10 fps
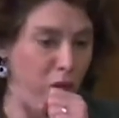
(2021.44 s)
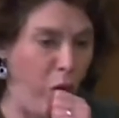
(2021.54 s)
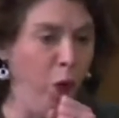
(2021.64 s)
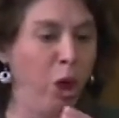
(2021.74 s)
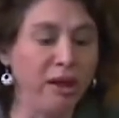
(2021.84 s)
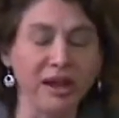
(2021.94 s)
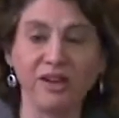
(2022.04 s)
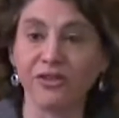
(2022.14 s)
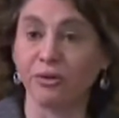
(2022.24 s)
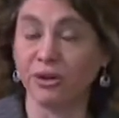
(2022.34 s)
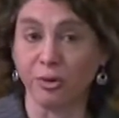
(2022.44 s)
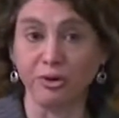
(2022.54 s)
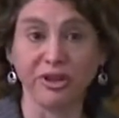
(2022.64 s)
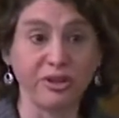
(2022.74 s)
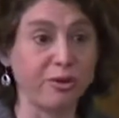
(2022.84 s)
if you're
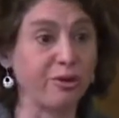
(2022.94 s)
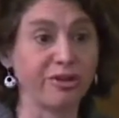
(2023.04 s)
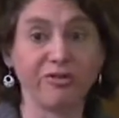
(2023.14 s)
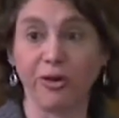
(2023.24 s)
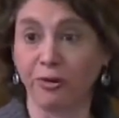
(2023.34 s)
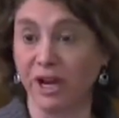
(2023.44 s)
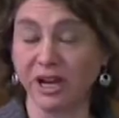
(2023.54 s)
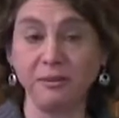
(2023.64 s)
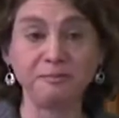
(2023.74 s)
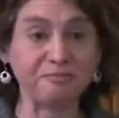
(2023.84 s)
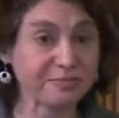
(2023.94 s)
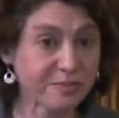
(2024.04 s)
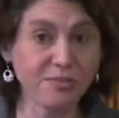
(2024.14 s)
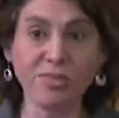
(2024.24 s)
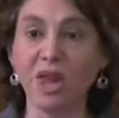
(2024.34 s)
enrolled in the course for credit,
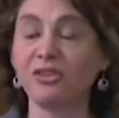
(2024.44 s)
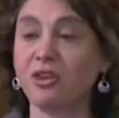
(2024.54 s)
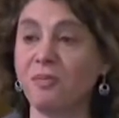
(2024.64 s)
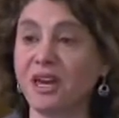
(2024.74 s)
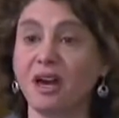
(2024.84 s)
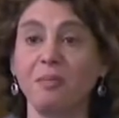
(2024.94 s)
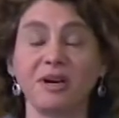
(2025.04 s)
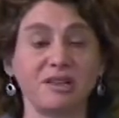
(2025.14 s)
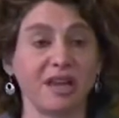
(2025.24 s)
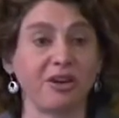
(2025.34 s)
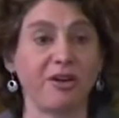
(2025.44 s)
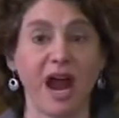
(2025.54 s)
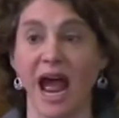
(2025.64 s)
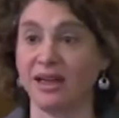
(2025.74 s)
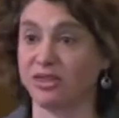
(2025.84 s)
to pick up a clicker
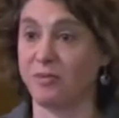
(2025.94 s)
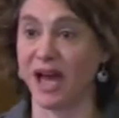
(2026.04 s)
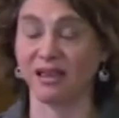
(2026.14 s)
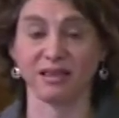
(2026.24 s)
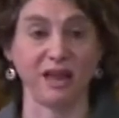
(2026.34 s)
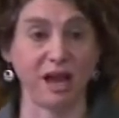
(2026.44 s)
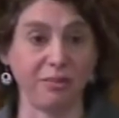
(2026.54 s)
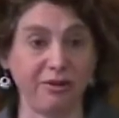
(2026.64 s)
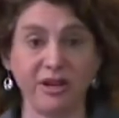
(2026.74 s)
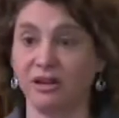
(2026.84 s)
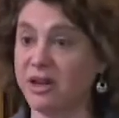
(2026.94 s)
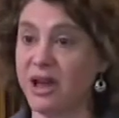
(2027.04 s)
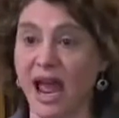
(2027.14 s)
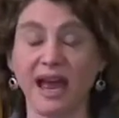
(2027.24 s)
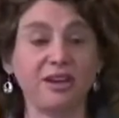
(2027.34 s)
at the Bass Library
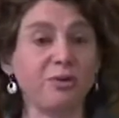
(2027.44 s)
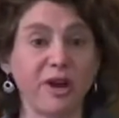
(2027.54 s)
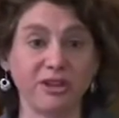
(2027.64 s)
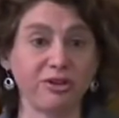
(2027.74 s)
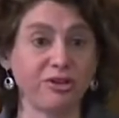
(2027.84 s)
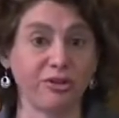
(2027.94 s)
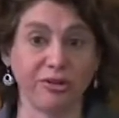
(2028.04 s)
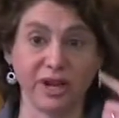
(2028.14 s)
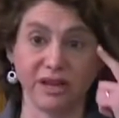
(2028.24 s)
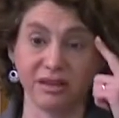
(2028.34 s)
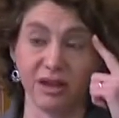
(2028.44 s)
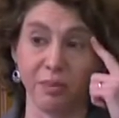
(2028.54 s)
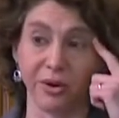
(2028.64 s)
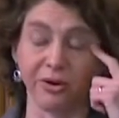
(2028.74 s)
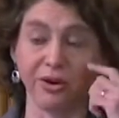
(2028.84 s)
and to register its
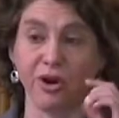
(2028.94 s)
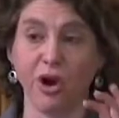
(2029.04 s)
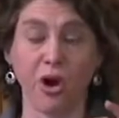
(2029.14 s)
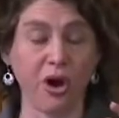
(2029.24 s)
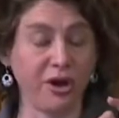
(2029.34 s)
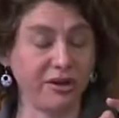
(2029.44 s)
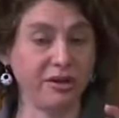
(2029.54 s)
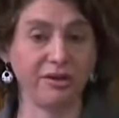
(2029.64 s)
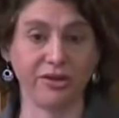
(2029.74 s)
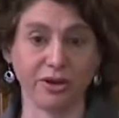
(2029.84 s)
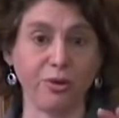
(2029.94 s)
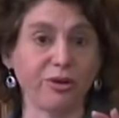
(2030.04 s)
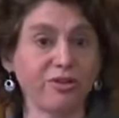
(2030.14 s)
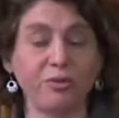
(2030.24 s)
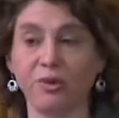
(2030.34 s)
number on the
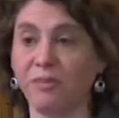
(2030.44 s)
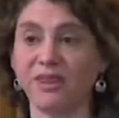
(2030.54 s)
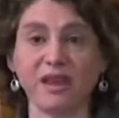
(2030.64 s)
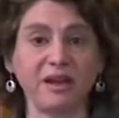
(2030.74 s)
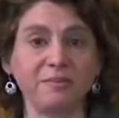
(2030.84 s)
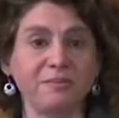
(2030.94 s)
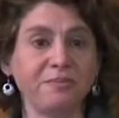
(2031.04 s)
course website.